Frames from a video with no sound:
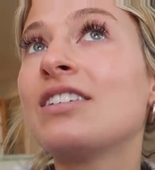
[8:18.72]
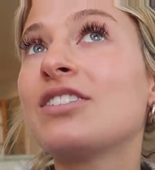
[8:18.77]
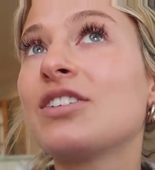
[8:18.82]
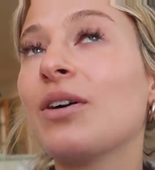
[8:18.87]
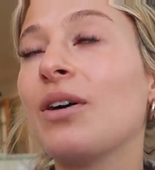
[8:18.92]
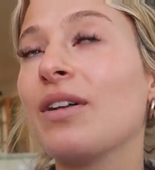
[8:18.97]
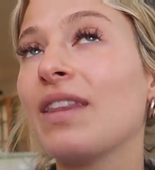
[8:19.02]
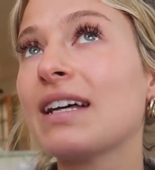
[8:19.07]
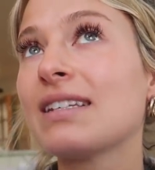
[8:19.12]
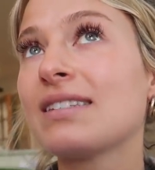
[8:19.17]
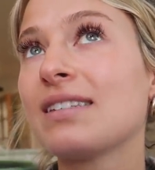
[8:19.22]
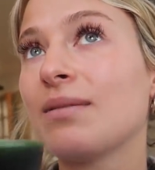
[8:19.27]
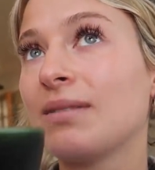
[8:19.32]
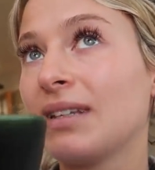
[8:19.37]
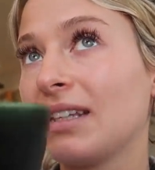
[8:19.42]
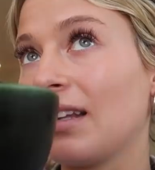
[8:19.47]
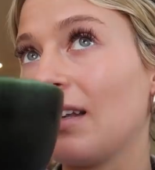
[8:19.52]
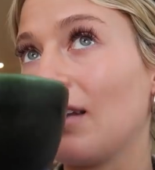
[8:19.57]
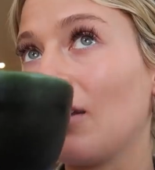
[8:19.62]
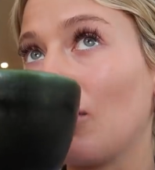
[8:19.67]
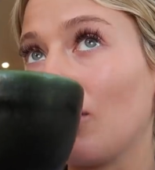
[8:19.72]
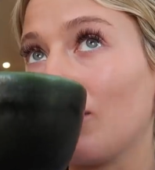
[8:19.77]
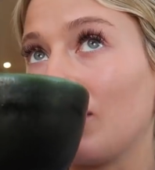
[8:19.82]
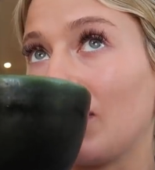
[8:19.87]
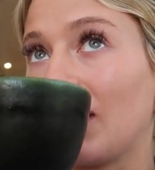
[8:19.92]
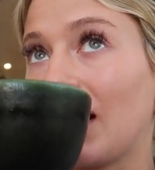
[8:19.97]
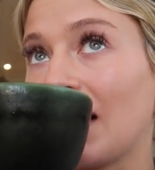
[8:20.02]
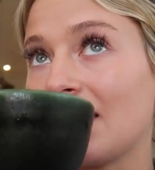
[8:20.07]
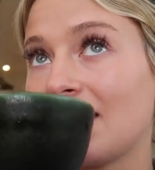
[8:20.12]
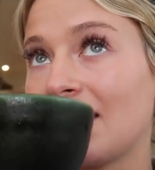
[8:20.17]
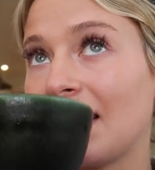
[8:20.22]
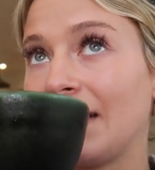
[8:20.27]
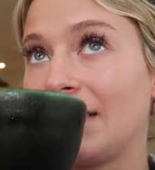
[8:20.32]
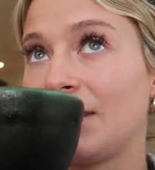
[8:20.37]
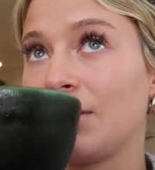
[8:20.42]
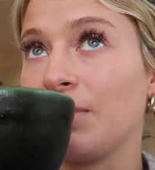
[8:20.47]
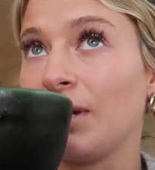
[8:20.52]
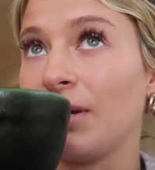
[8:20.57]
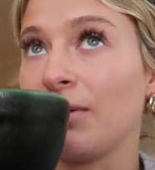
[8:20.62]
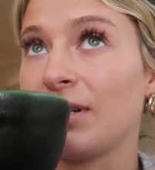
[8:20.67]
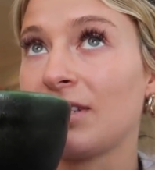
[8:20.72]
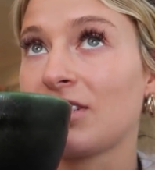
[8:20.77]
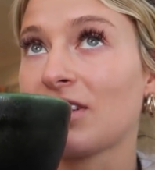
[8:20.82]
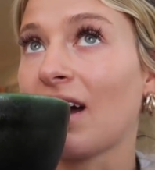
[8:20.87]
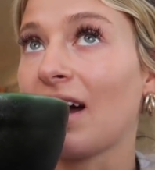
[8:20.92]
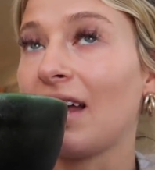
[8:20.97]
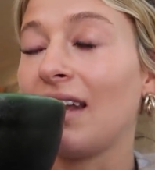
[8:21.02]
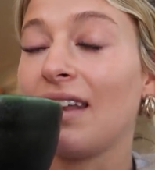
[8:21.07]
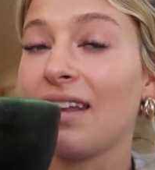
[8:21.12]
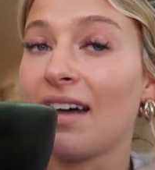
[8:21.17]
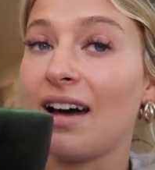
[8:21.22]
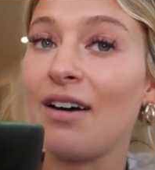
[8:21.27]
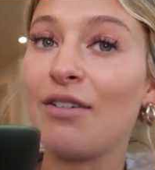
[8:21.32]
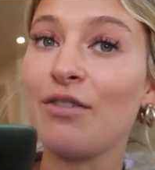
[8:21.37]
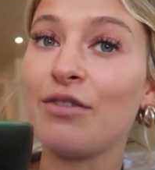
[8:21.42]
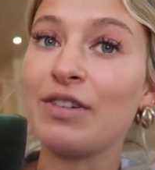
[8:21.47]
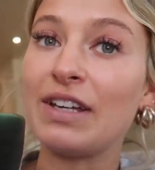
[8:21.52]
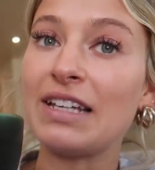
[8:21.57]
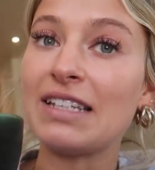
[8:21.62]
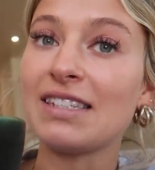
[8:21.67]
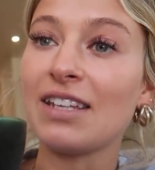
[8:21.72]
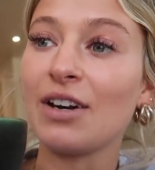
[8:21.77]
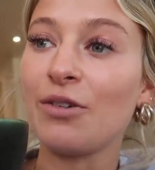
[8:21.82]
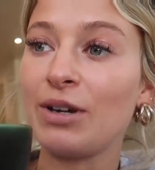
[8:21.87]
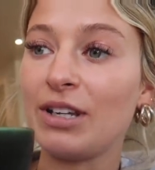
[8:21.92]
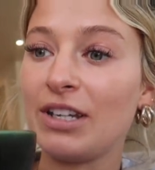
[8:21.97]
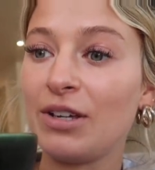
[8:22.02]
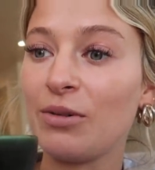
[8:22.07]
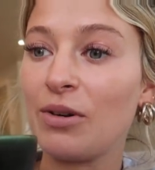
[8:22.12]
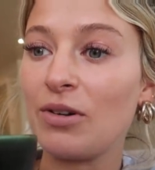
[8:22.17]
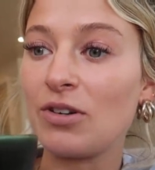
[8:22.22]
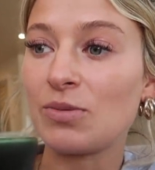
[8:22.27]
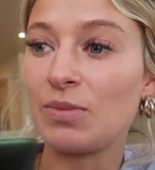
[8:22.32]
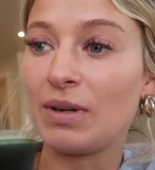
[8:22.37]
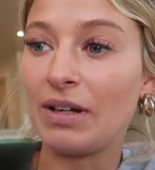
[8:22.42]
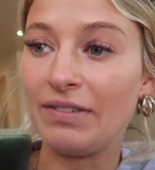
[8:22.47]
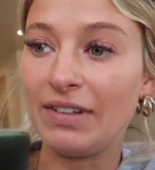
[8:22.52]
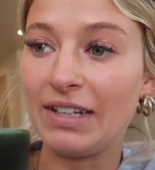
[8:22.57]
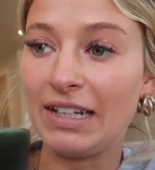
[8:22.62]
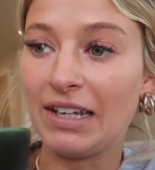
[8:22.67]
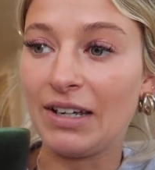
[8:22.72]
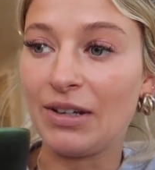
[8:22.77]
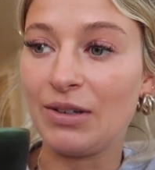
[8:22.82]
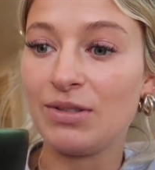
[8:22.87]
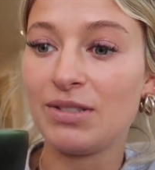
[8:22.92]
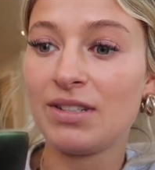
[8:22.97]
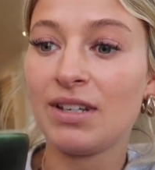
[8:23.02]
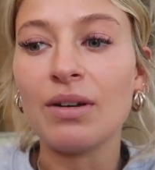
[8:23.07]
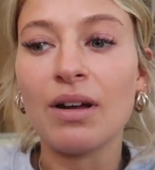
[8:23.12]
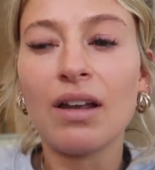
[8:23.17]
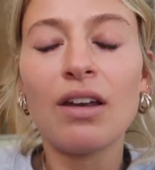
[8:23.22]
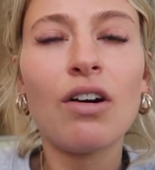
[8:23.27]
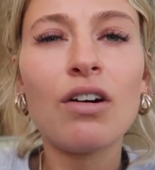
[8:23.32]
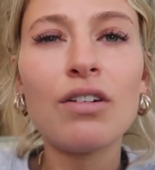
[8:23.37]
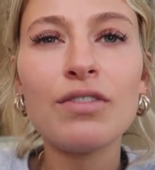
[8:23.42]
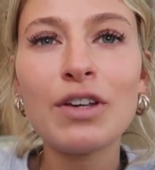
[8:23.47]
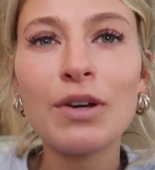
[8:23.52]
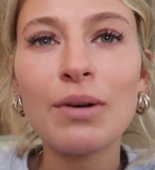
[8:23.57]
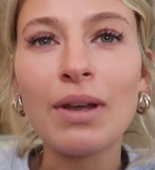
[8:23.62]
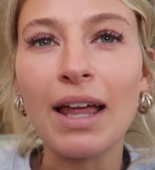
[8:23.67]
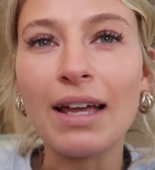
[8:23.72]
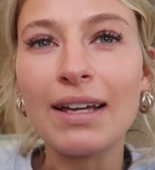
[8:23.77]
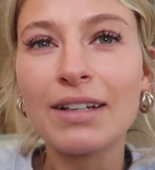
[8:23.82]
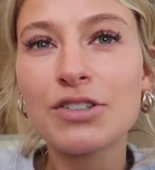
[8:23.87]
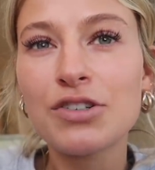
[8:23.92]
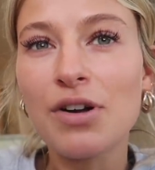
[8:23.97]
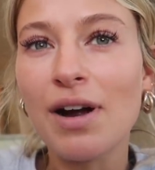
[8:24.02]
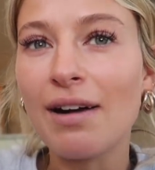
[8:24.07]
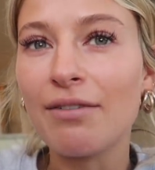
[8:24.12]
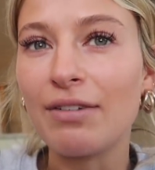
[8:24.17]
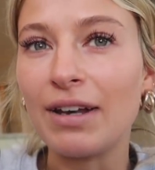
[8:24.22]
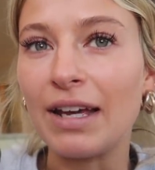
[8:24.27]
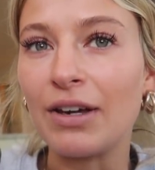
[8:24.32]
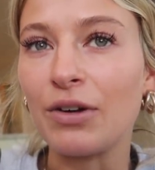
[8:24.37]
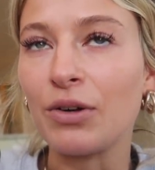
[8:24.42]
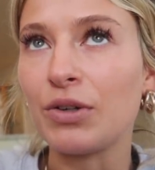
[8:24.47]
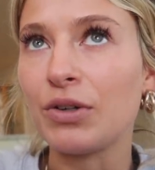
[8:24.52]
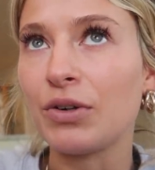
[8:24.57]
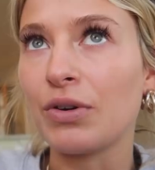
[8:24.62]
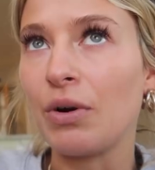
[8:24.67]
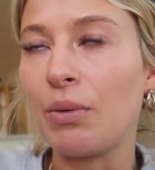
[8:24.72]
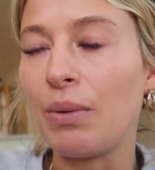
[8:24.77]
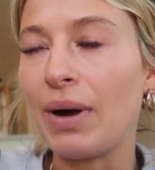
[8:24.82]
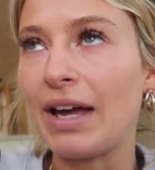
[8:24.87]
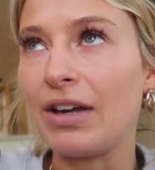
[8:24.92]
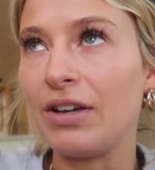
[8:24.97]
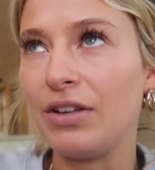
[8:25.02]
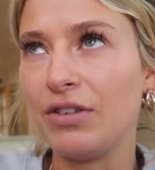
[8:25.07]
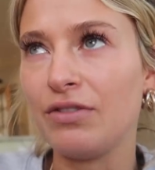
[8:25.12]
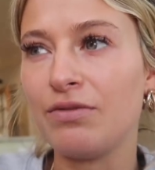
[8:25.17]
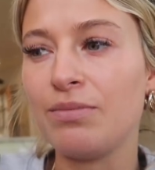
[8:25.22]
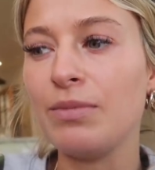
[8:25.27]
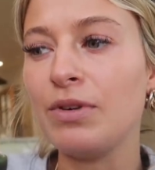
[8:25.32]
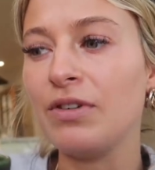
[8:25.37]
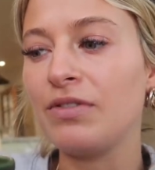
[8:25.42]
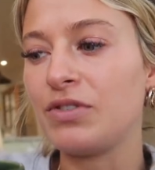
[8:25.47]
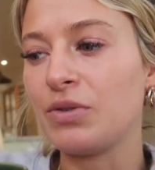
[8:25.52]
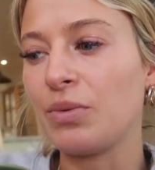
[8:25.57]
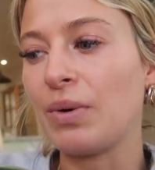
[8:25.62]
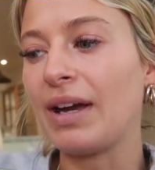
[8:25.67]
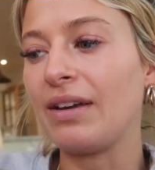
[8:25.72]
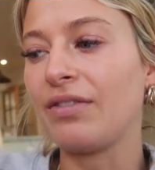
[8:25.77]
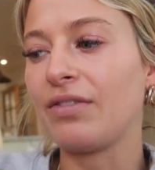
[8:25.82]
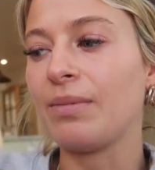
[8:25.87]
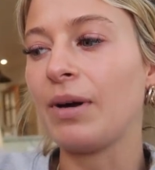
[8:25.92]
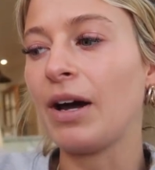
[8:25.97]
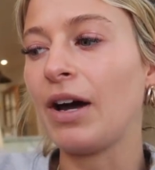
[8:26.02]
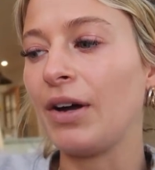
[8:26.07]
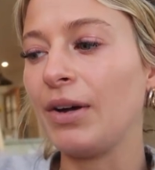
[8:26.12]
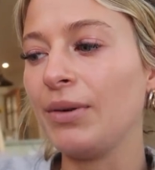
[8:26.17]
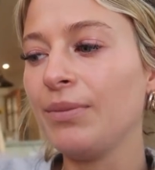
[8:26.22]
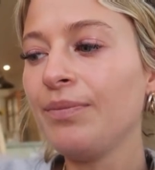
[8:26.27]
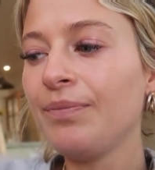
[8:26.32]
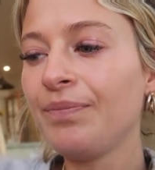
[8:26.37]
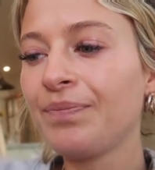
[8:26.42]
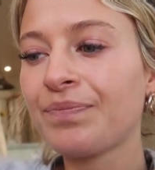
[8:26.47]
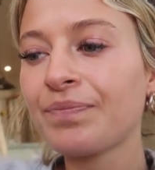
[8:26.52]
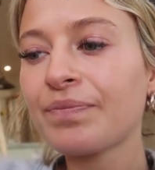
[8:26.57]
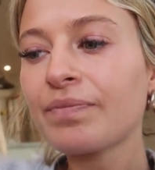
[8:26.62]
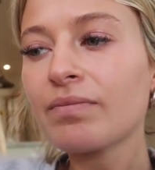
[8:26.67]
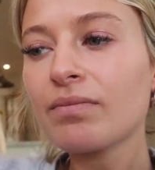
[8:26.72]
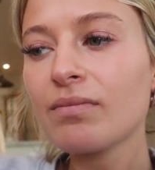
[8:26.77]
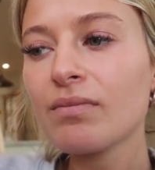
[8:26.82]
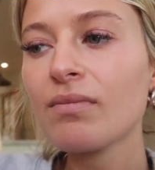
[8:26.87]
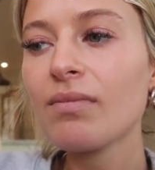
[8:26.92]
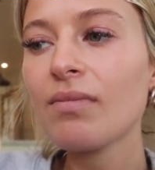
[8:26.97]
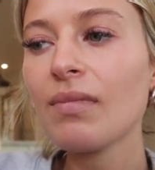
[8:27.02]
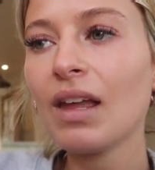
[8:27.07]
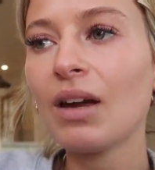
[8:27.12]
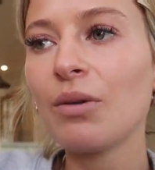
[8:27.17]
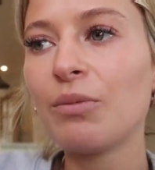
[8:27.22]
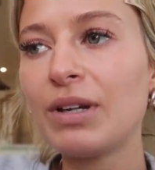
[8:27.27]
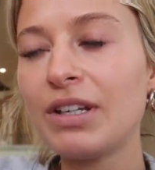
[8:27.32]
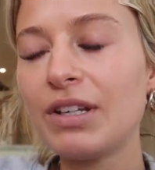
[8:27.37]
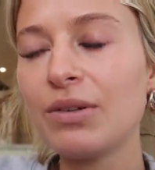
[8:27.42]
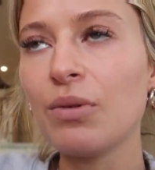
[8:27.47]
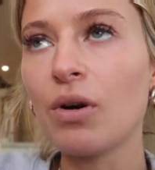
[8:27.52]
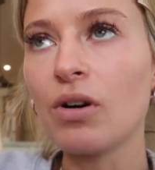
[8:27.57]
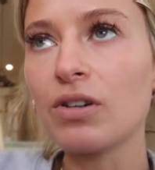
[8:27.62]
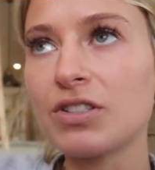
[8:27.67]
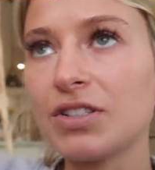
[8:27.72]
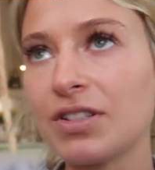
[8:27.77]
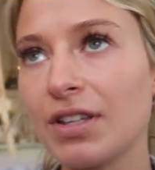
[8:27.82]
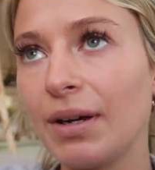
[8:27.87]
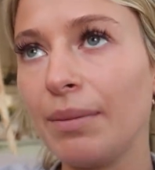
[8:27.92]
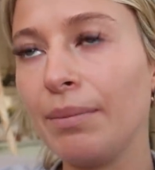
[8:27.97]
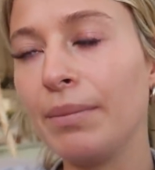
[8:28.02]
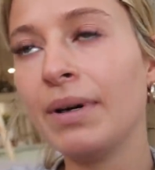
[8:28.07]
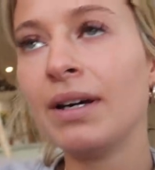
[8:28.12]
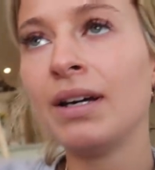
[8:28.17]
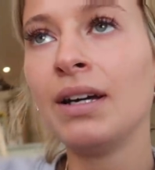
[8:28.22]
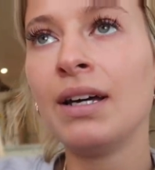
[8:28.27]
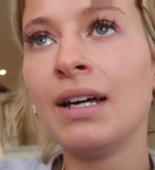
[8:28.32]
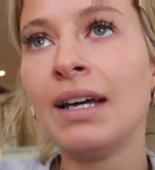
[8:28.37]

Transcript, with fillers: you know what, that's something that a lot of you guys say to me, which I love, is that when you watch my videos, a lot of you are like traveling or you're away, you've moved away from home. And when you watch them,